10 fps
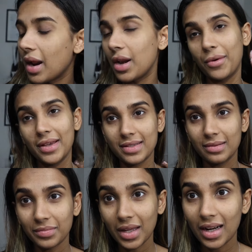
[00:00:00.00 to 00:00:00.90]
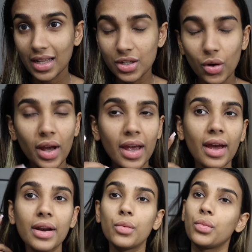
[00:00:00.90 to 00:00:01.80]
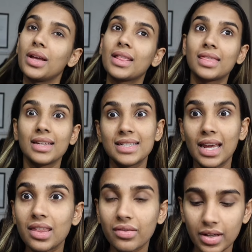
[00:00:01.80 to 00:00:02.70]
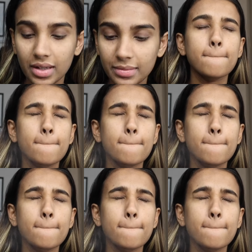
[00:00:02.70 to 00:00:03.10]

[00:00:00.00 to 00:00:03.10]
But anyways, let's go ahead with day three.